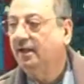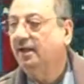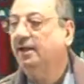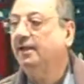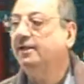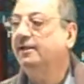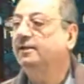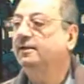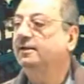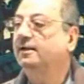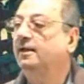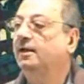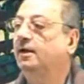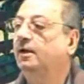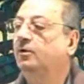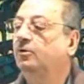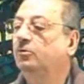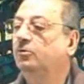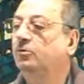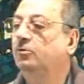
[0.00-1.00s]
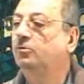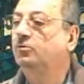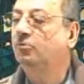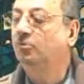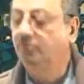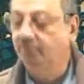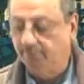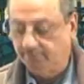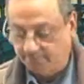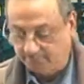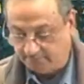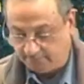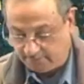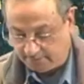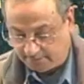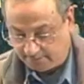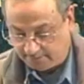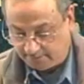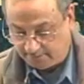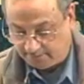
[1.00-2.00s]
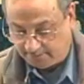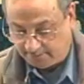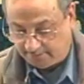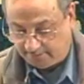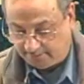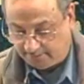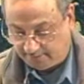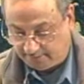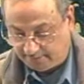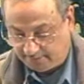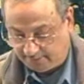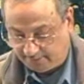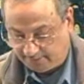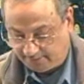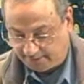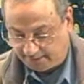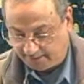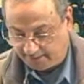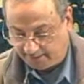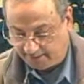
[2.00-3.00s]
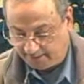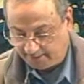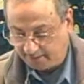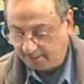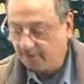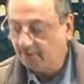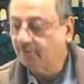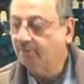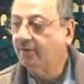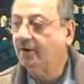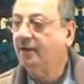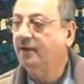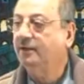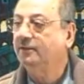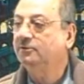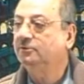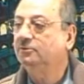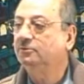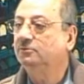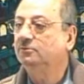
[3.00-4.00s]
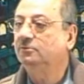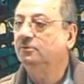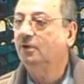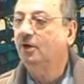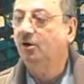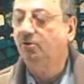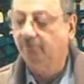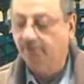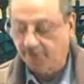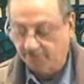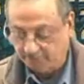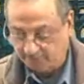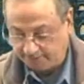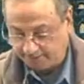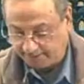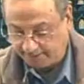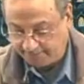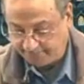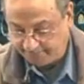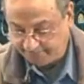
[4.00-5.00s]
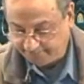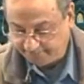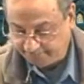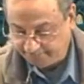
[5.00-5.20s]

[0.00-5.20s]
Aina akhukum ya ikhwanu. How will you say?